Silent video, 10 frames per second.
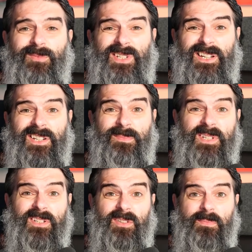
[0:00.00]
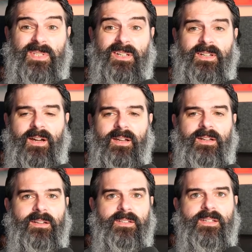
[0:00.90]
which actually means it stops at 9,
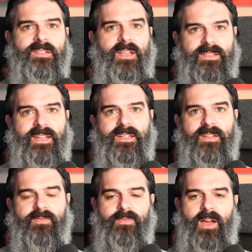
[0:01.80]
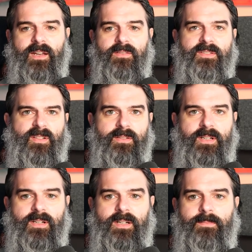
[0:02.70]
because there's 10 different values, 0
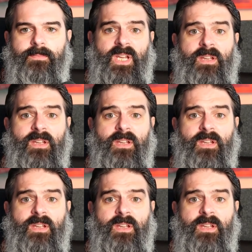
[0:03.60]
to 9.